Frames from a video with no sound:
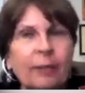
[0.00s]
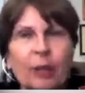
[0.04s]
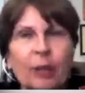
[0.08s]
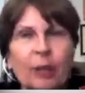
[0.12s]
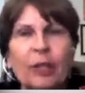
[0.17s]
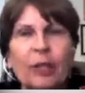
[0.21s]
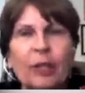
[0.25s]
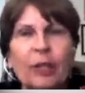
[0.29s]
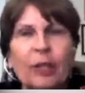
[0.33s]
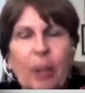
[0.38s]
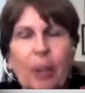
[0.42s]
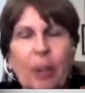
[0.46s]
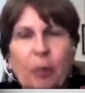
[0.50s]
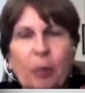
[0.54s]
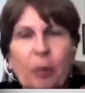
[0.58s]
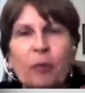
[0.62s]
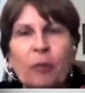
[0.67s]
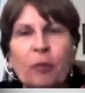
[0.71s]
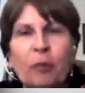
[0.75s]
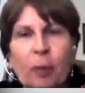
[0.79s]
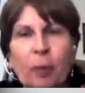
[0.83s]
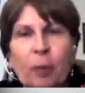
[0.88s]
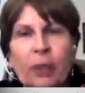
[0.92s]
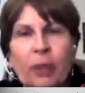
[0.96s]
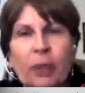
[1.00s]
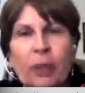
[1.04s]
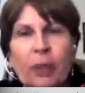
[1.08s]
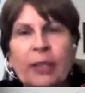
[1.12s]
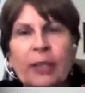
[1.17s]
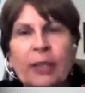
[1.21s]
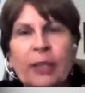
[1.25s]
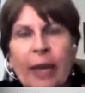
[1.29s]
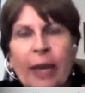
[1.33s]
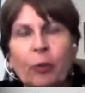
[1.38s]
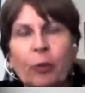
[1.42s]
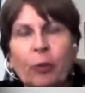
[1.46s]
there's a number of books,
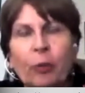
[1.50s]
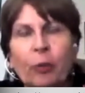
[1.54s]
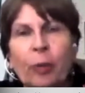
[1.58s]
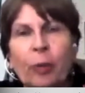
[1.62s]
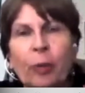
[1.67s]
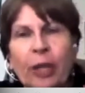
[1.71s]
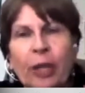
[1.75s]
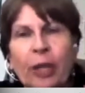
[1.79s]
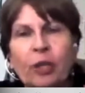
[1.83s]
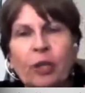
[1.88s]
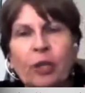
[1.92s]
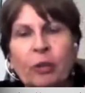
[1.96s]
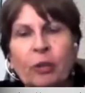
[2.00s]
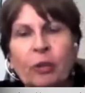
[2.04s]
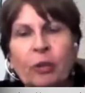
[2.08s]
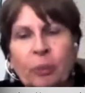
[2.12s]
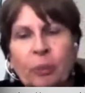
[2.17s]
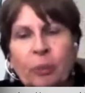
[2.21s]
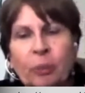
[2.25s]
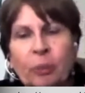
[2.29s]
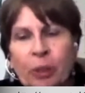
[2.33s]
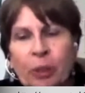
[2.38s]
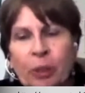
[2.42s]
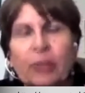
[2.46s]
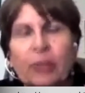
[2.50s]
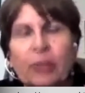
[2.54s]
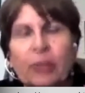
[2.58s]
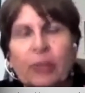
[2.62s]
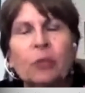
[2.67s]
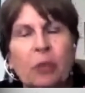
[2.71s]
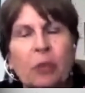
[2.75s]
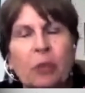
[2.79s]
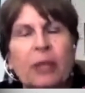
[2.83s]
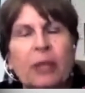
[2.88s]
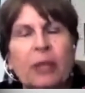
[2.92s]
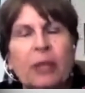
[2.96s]
anthropological
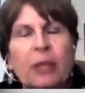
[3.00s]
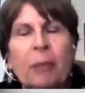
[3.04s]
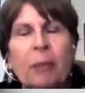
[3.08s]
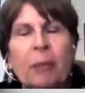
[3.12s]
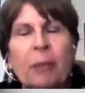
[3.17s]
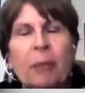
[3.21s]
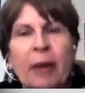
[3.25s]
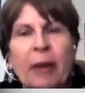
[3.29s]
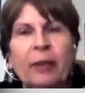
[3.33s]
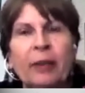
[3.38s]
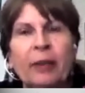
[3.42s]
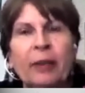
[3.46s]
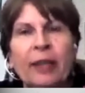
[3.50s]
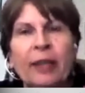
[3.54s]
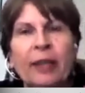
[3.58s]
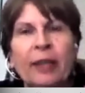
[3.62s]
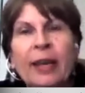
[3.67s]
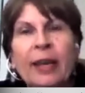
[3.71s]
books, written about